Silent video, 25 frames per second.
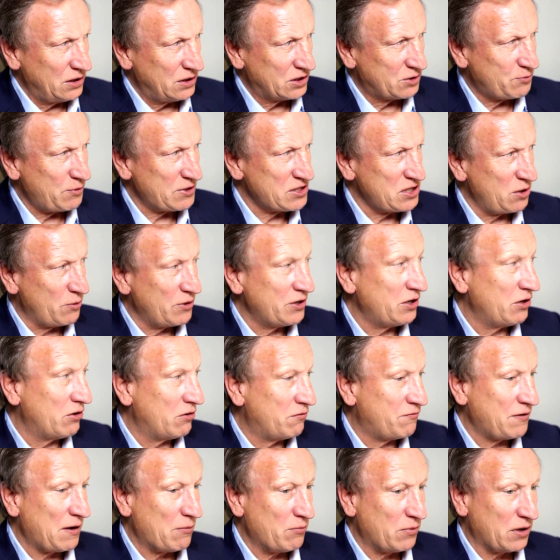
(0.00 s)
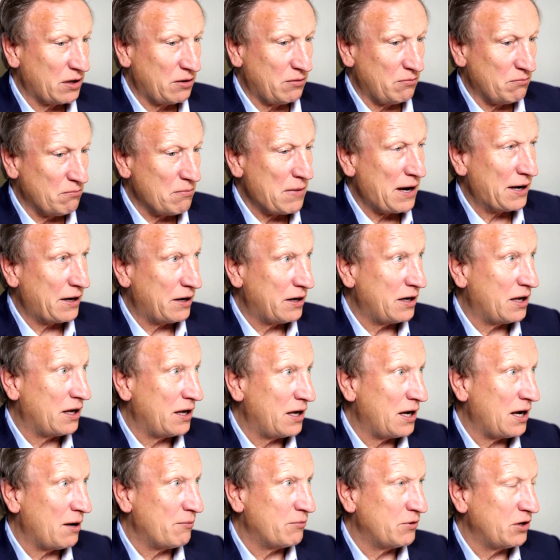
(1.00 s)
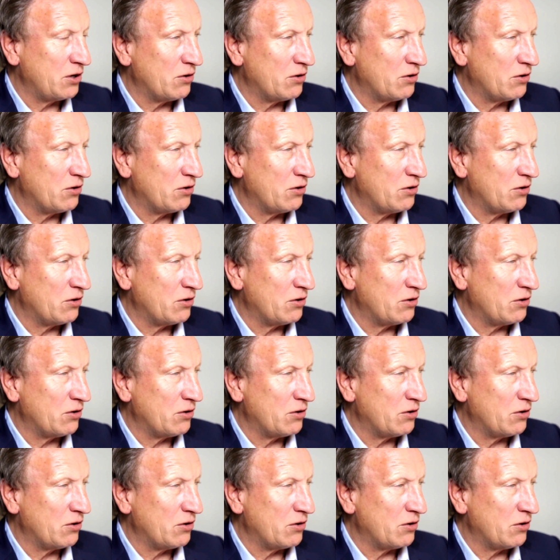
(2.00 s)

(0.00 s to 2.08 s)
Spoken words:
Especially when you're a family man, and I am.